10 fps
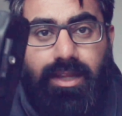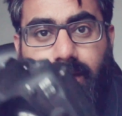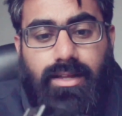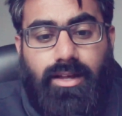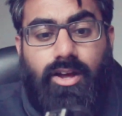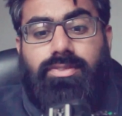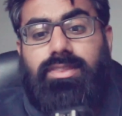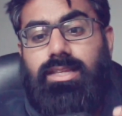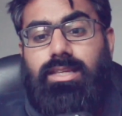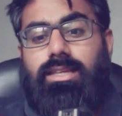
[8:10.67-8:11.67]

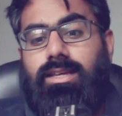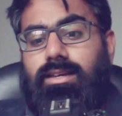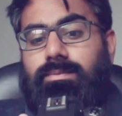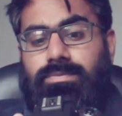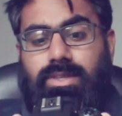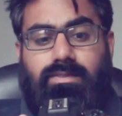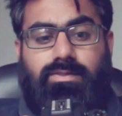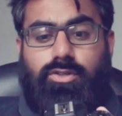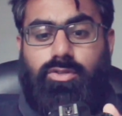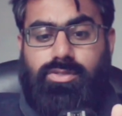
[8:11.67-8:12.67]
On the
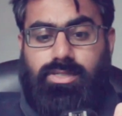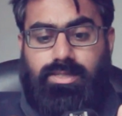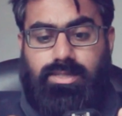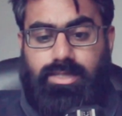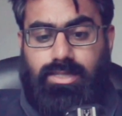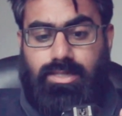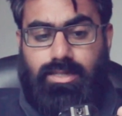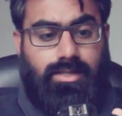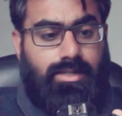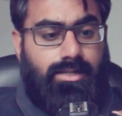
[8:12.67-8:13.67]
if you're using the
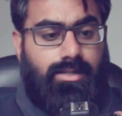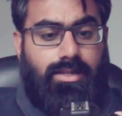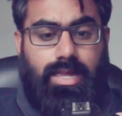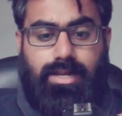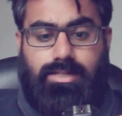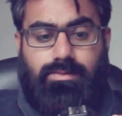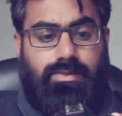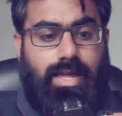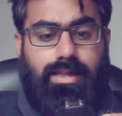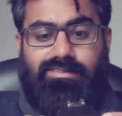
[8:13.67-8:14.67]

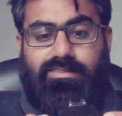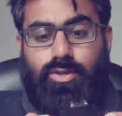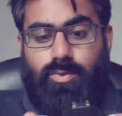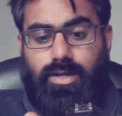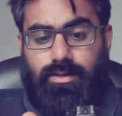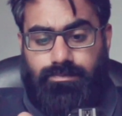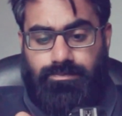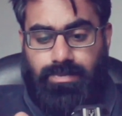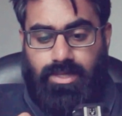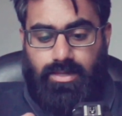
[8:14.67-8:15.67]
active live viewer,
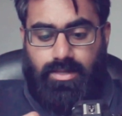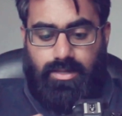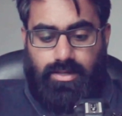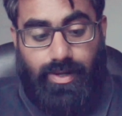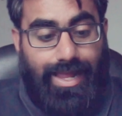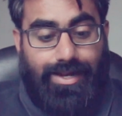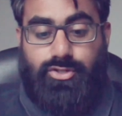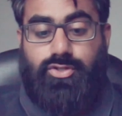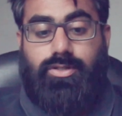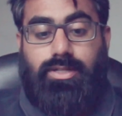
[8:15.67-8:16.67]
you
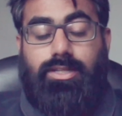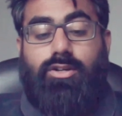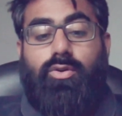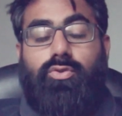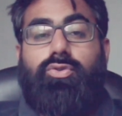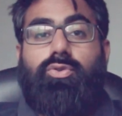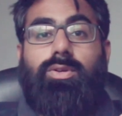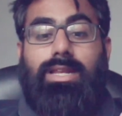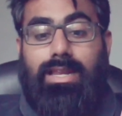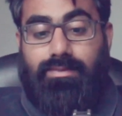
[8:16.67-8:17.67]
actually go
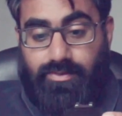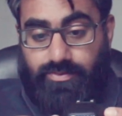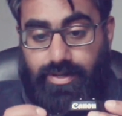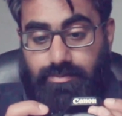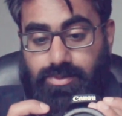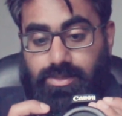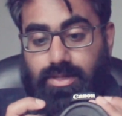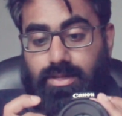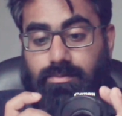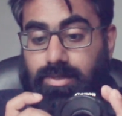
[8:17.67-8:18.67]
to 11 frames
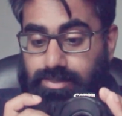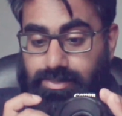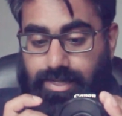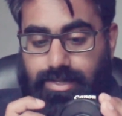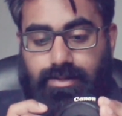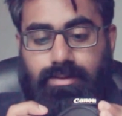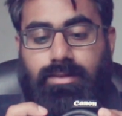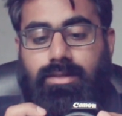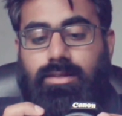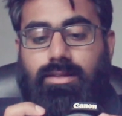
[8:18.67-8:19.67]
per second,
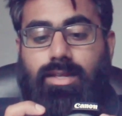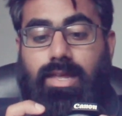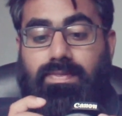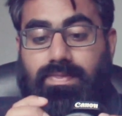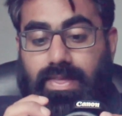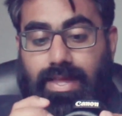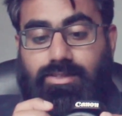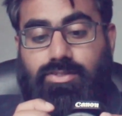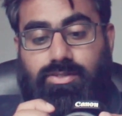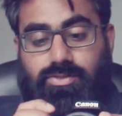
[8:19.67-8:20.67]
and
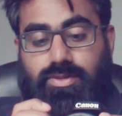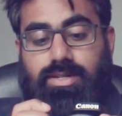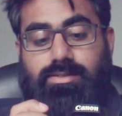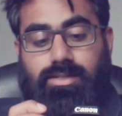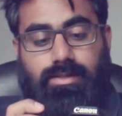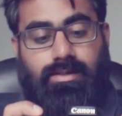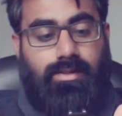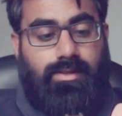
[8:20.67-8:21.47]
that's just crazy,